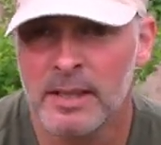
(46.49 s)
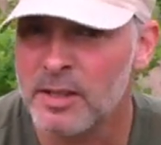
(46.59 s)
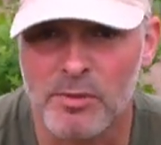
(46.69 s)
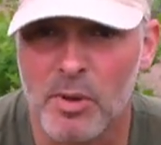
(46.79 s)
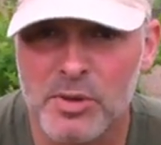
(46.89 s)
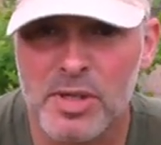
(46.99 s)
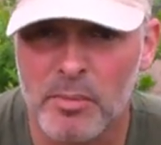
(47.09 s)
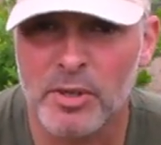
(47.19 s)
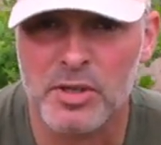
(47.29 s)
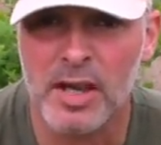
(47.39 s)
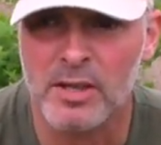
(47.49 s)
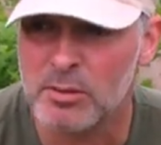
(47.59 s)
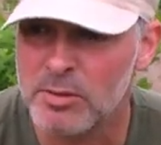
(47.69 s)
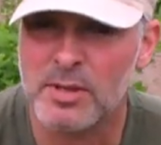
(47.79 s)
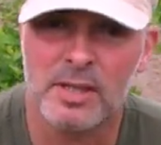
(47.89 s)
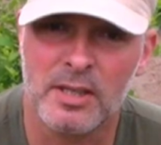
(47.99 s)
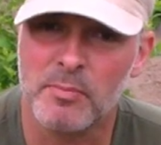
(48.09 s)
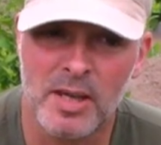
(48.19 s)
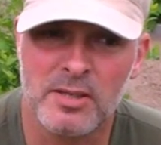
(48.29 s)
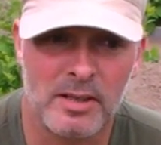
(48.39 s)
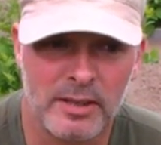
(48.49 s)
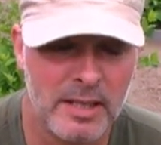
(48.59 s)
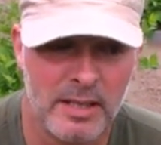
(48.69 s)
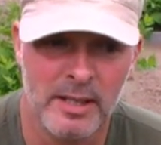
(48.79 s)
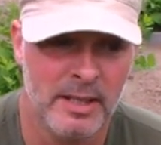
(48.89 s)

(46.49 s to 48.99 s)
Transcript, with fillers: because most of the mulch I use is basically